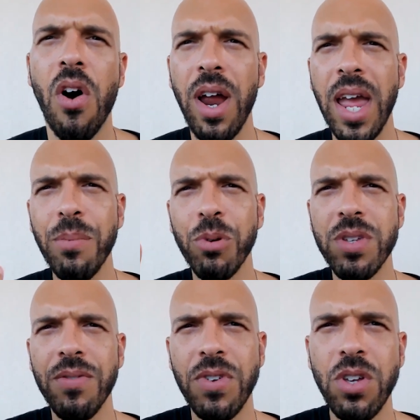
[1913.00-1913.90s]
are able
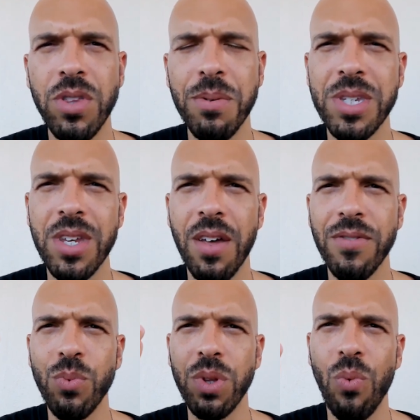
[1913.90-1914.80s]
to view
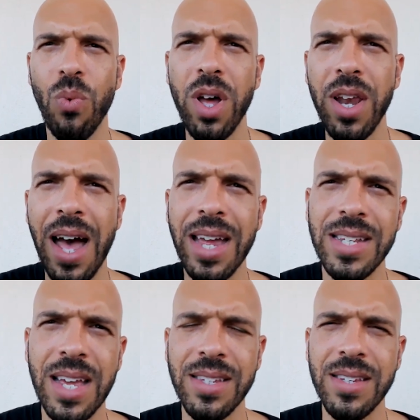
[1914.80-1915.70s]
themselves with one
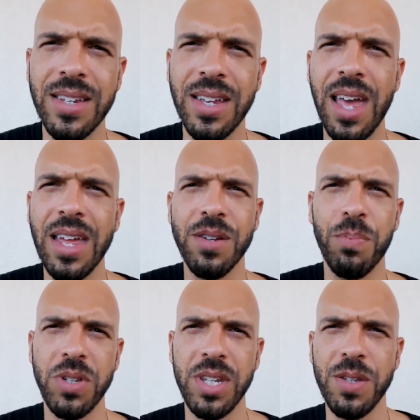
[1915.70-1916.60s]
identity and to
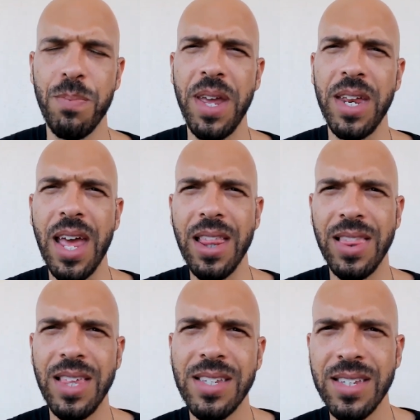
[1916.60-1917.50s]
participate.
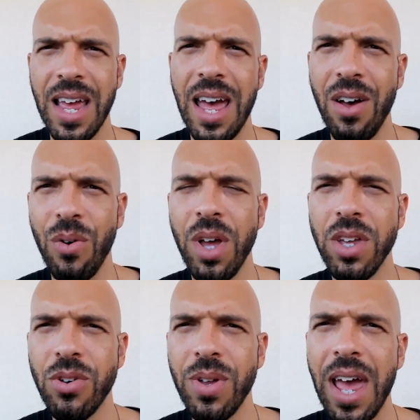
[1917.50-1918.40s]
And this is how
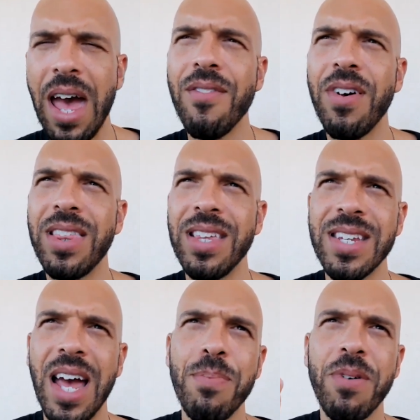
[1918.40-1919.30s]
you can have the
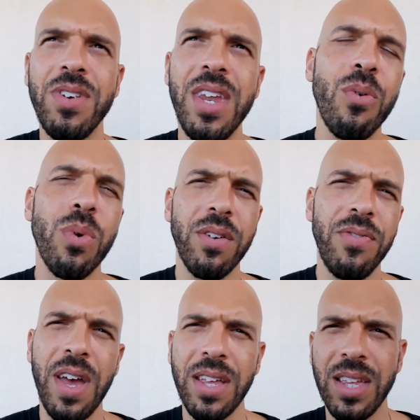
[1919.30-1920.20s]
type of network
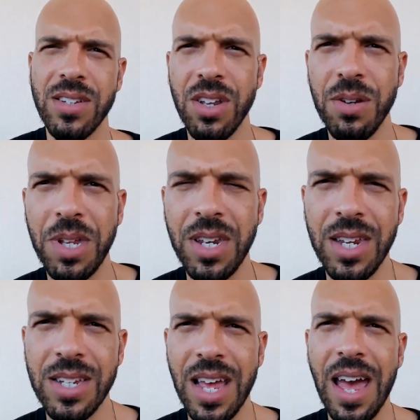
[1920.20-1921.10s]
effect that's going to be
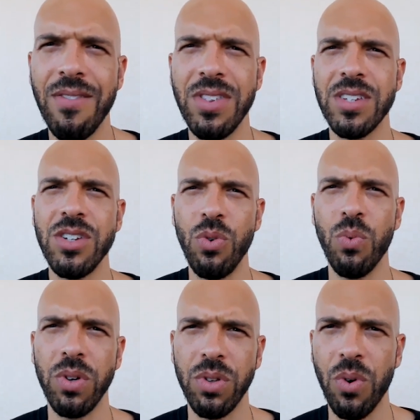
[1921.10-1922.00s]
needed to have this new
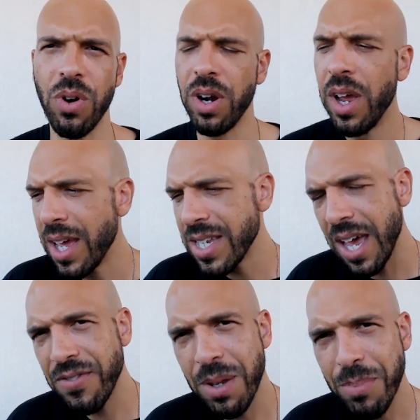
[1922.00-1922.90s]
world order,
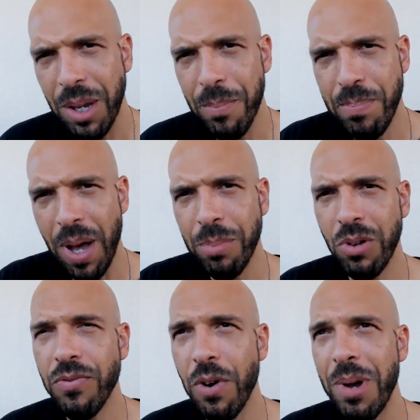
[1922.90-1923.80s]
to have something
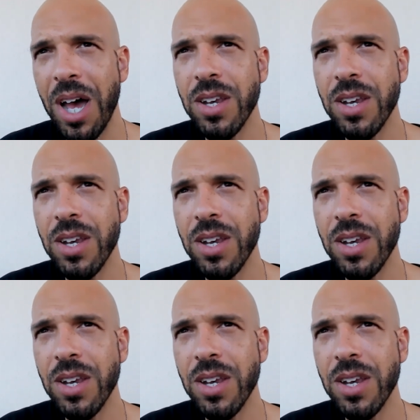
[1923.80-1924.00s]
bubble from